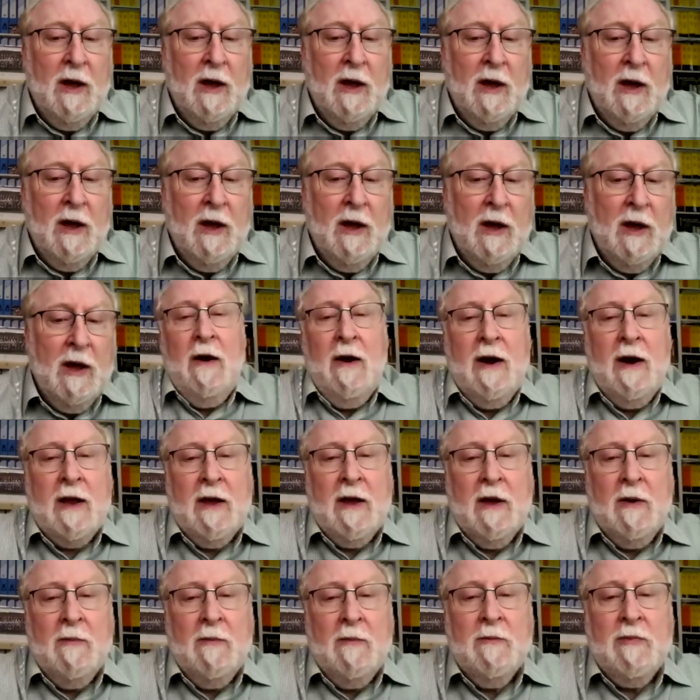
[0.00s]
who is
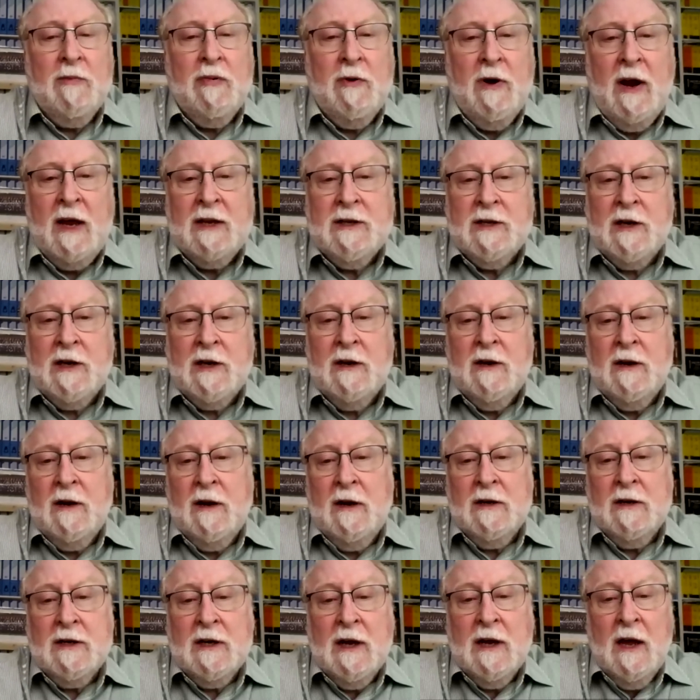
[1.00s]
going to be the
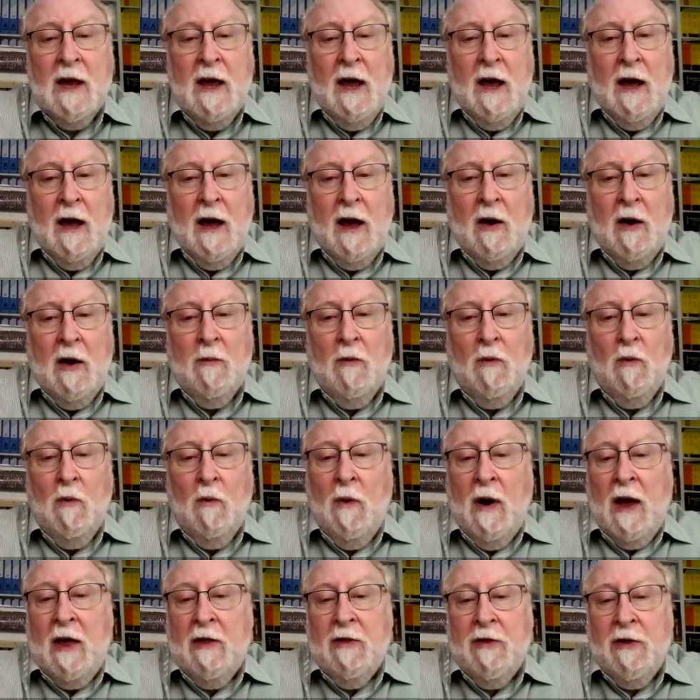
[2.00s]
American president,
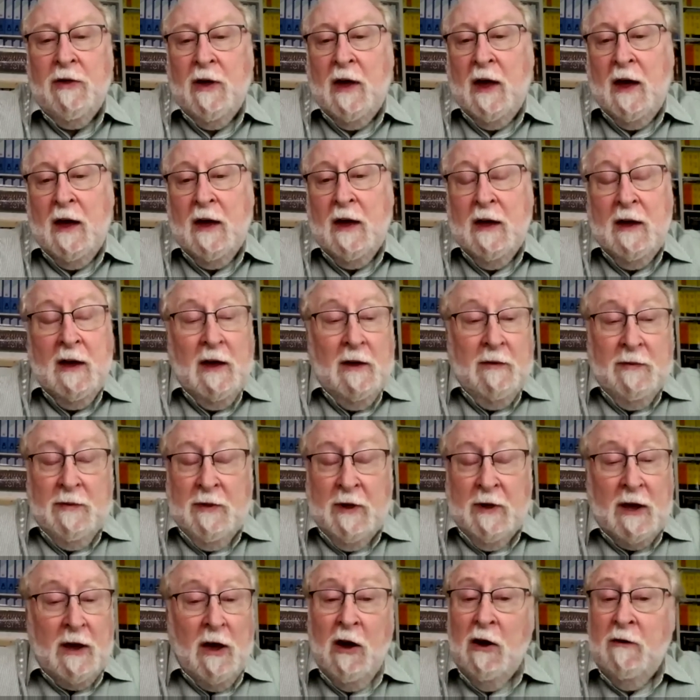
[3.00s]
whether
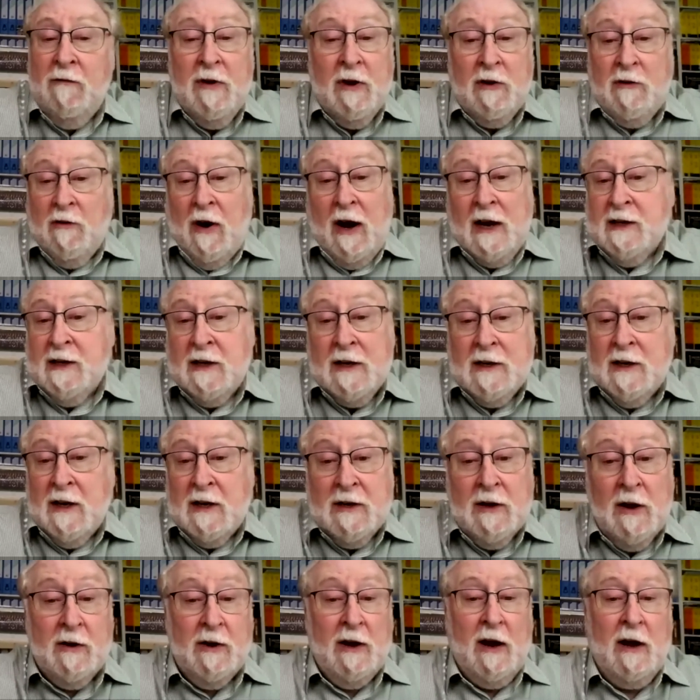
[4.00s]
the COVID crisis is
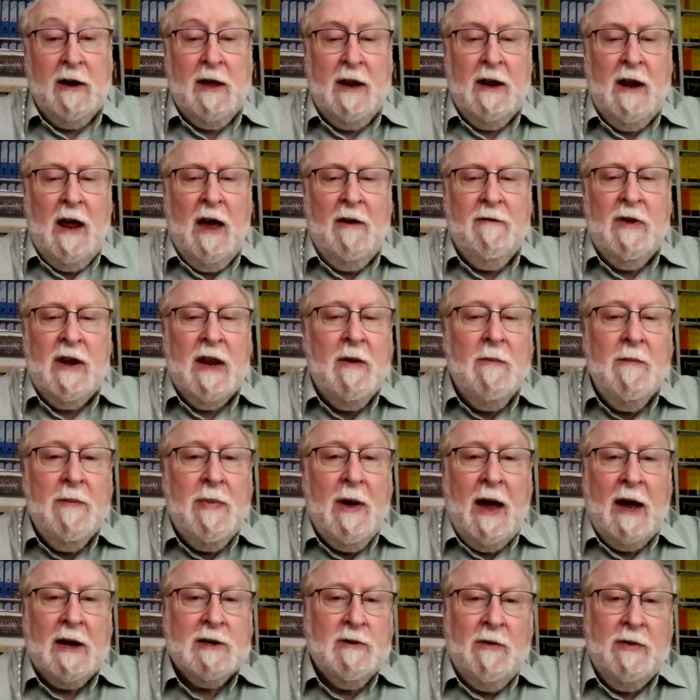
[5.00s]
no doubt going to have an impact
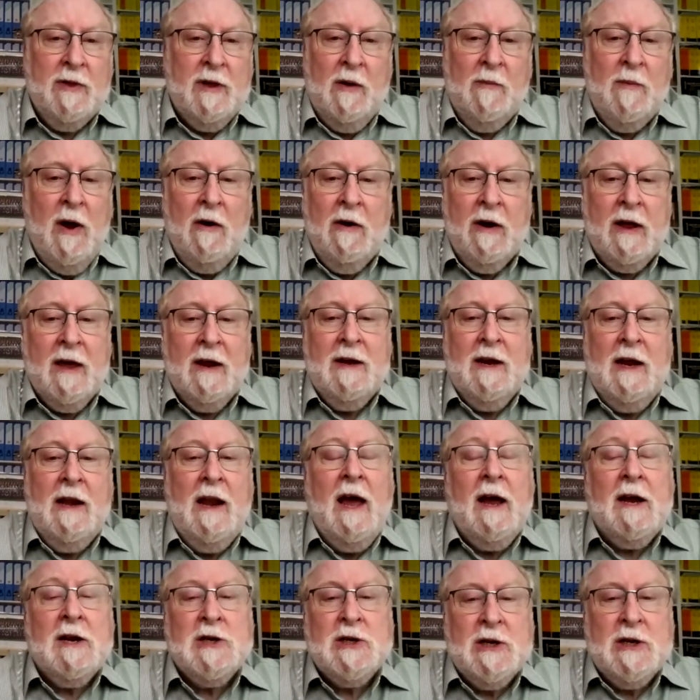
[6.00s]
on the American
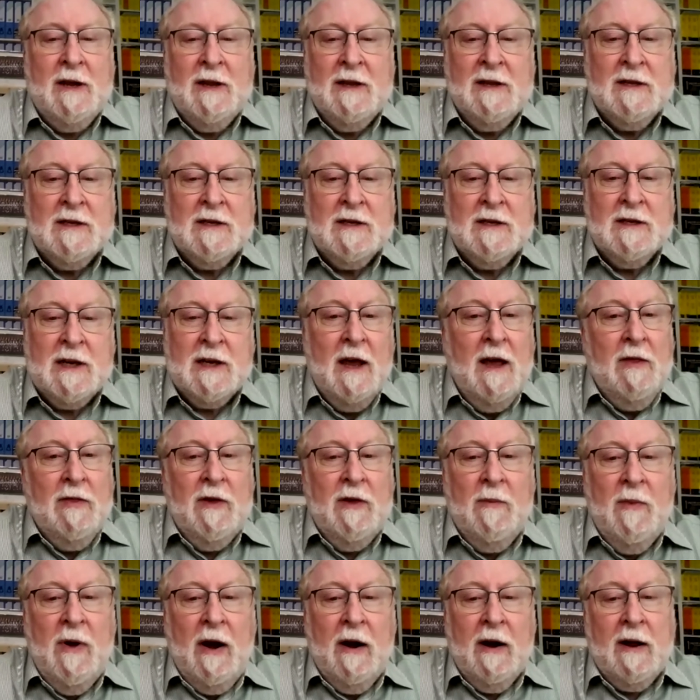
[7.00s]
elections. The
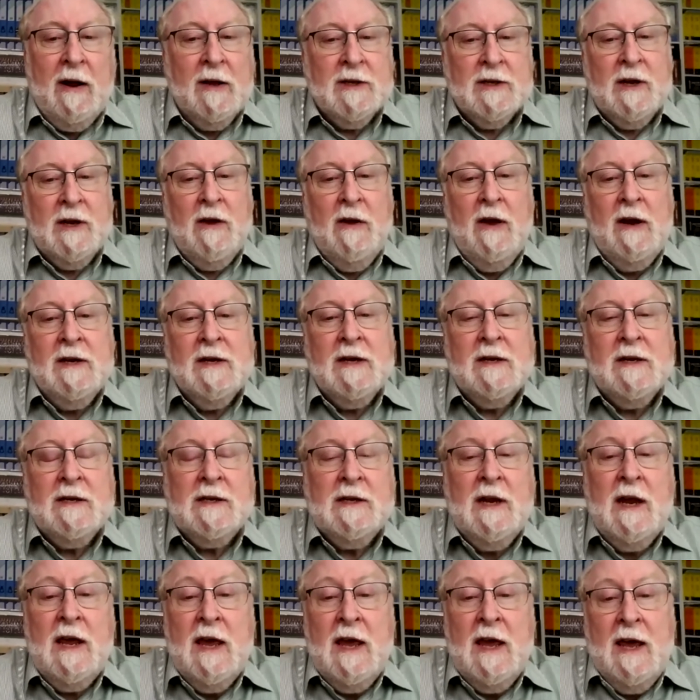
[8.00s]
Americans are going to
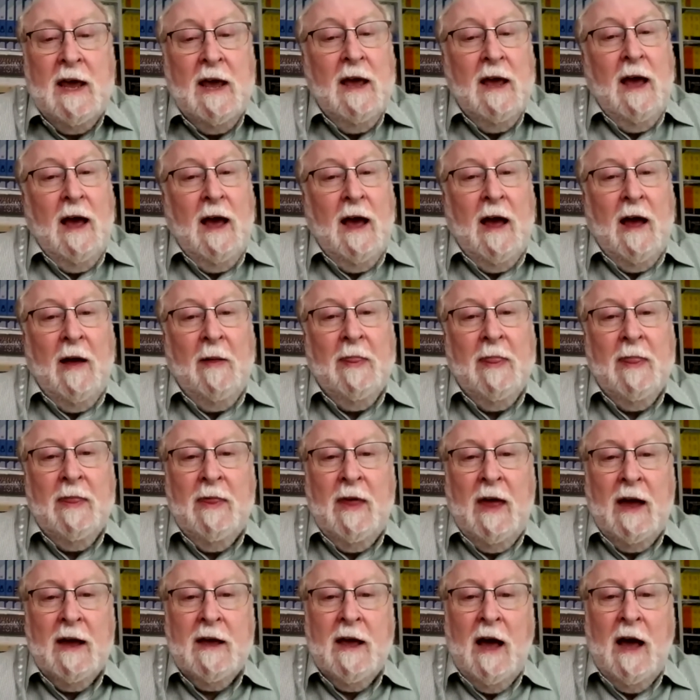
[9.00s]
see
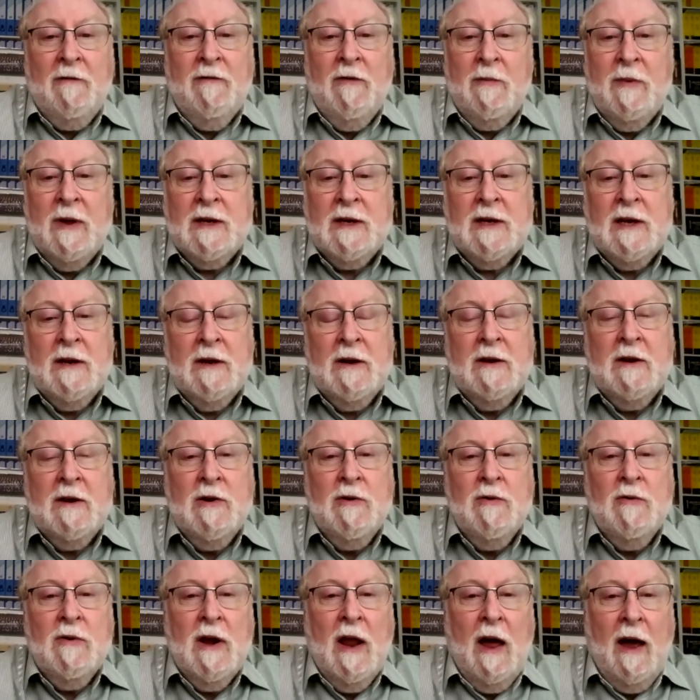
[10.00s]
their government in a
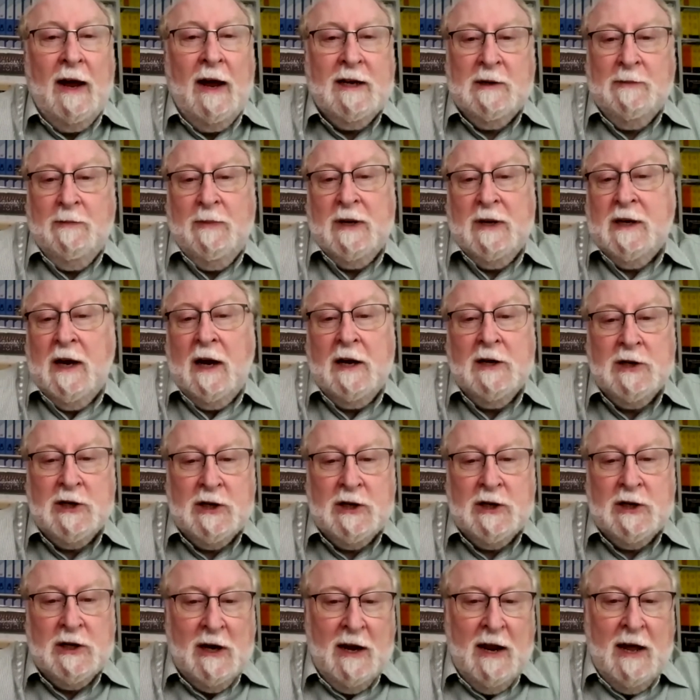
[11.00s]
new light,
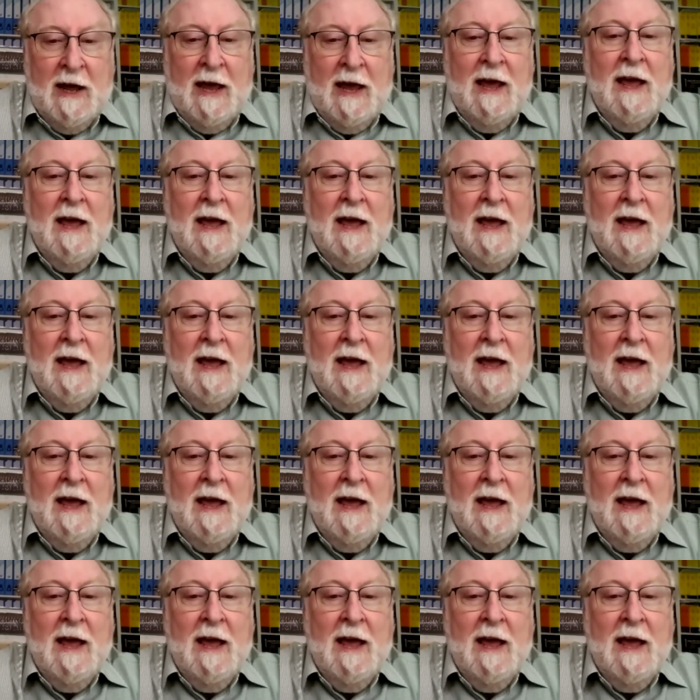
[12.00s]
potentially.